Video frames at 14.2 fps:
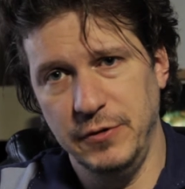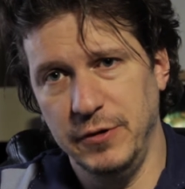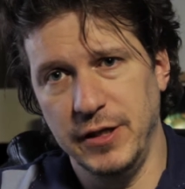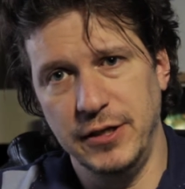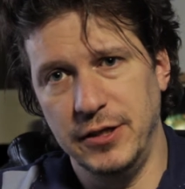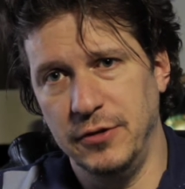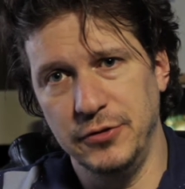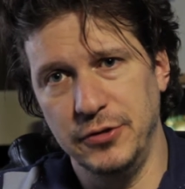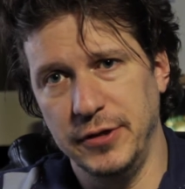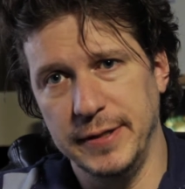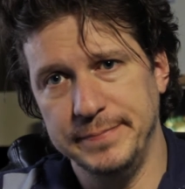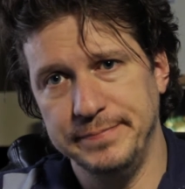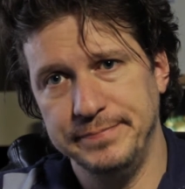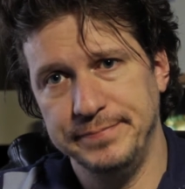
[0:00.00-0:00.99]
You really don't, do
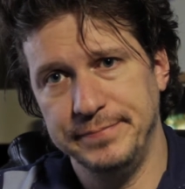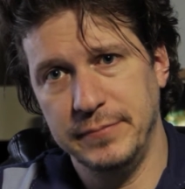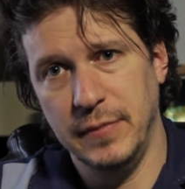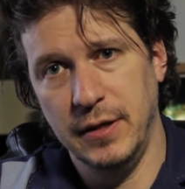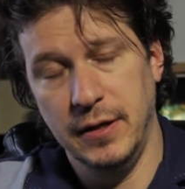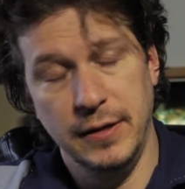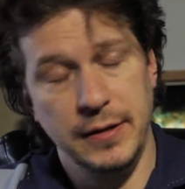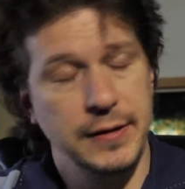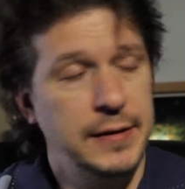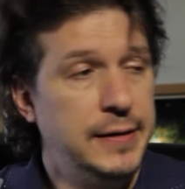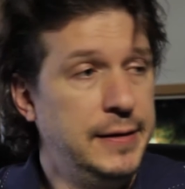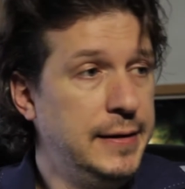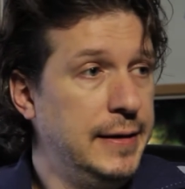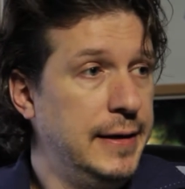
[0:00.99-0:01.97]
you?
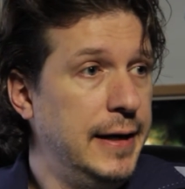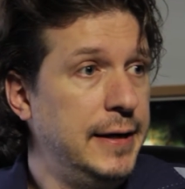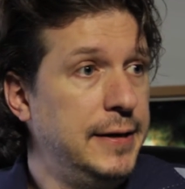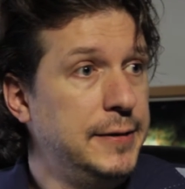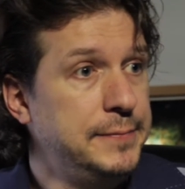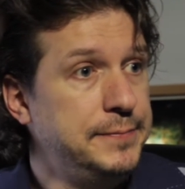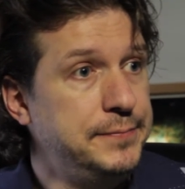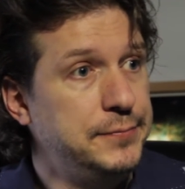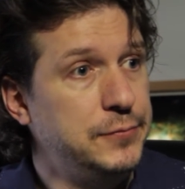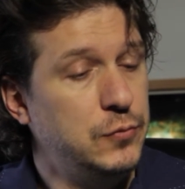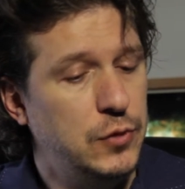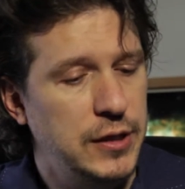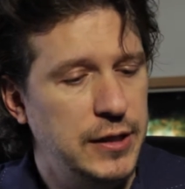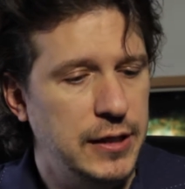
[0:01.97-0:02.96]
I don't know.
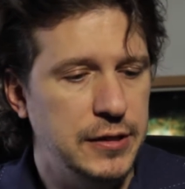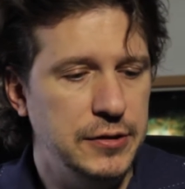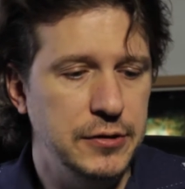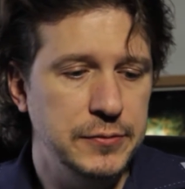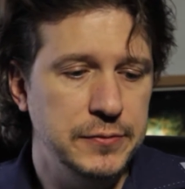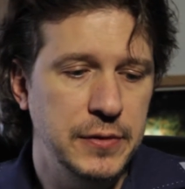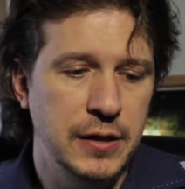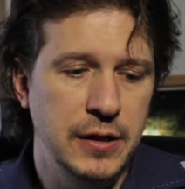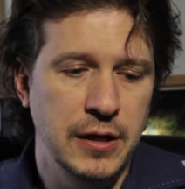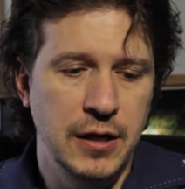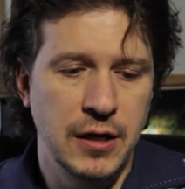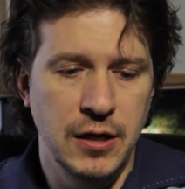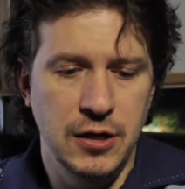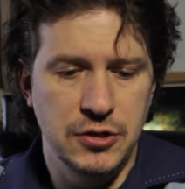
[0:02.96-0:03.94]
What are you going to do?
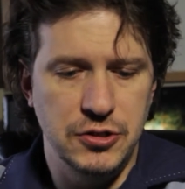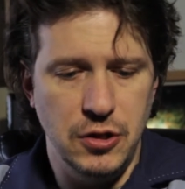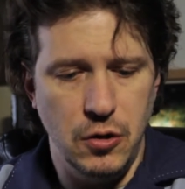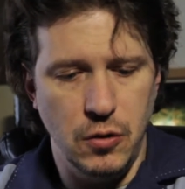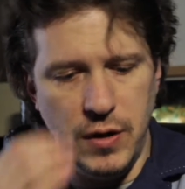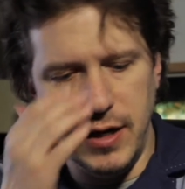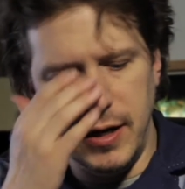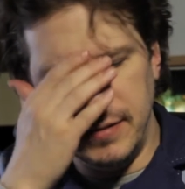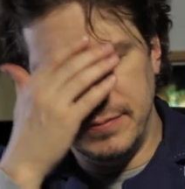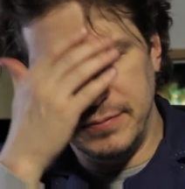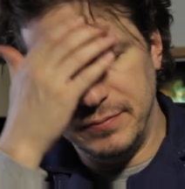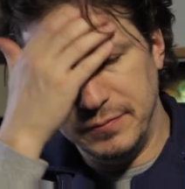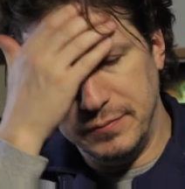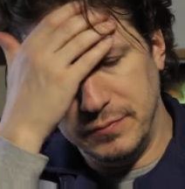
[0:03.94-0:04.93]

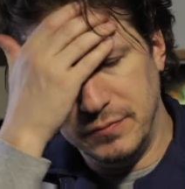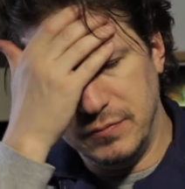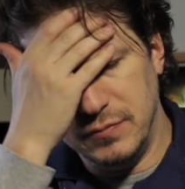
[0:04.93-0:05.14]
So,